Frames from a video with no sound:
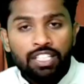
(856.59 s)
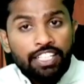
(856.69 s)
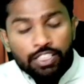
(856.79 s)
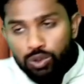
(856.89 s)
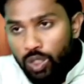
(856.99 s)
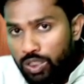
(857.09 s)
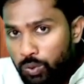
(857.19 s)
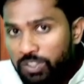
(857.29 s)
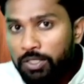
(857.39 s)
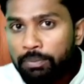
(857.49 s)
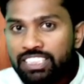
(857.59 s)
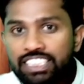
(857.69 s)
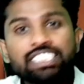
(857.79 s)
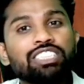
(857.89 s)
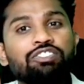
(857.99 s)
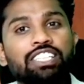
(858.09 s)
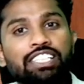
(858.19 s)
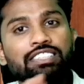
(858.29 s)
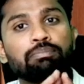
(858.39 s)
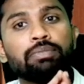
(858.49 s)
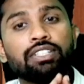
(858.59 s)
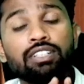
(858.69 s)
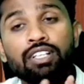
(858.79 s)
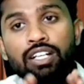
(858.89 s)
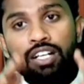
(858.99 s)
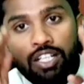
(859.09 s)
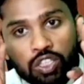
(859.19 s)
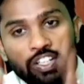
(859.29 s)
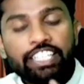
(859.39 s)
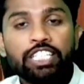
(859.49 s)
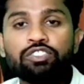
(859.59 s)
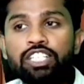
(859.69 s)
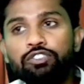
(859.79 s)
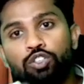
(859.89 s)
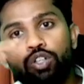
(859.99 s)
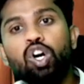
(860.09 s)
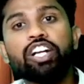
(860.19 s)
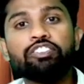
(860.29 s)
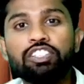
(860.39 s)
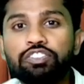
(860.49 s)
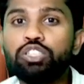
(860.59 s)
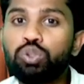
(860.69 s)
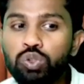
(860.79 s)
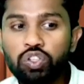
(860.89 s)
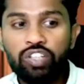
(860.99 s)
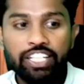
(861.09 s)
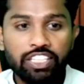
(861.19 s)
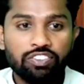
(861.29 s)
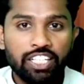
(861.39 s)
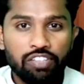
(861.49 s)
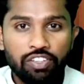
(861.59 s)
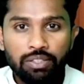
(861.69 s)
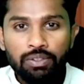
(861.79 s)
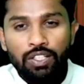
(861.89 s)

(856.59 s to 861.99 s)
It's not going to be changed for December 2024 nor even for June 2025.